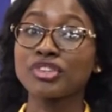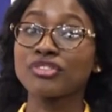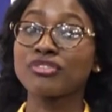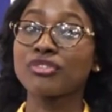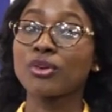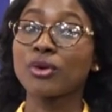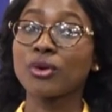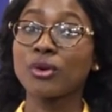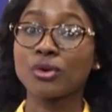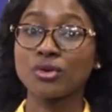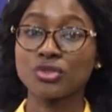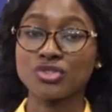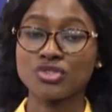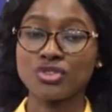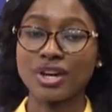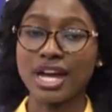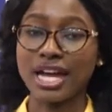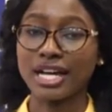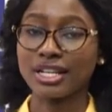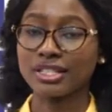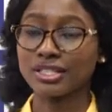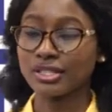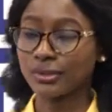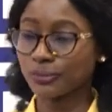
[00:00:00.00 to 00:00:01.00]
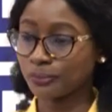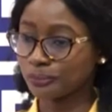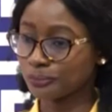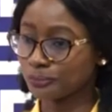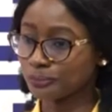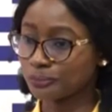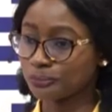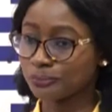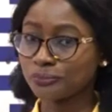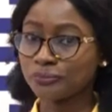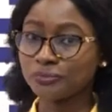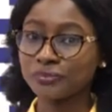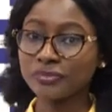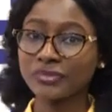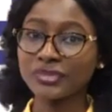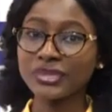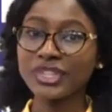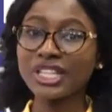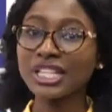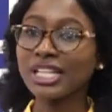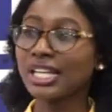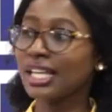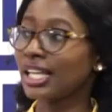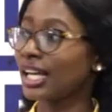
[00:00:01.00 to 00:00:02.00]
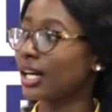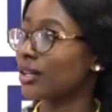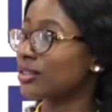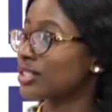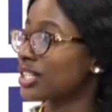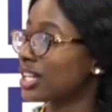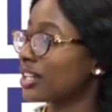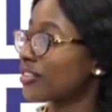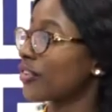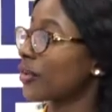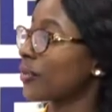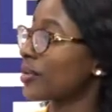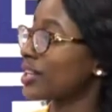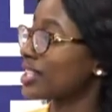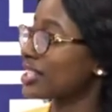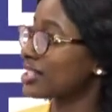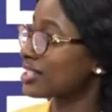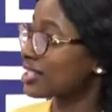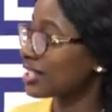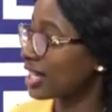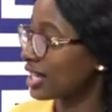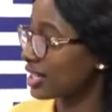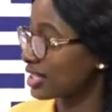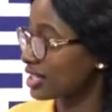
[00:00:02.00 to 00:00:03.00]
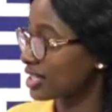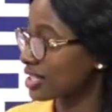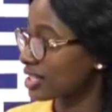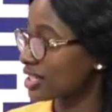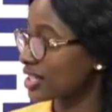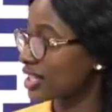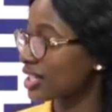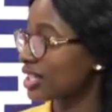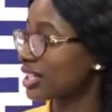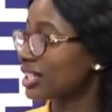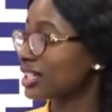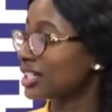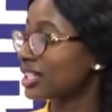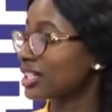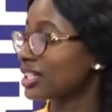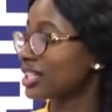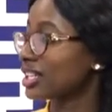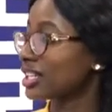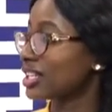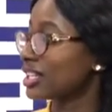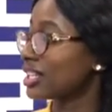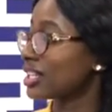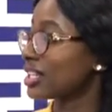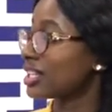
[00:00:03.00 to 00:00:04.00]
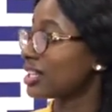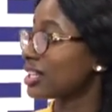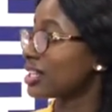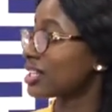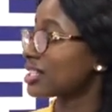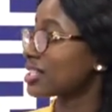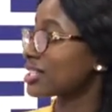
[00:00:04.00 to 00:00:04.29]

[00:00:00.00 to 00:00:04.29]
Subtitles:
vocal tract. I'll take, for instance, this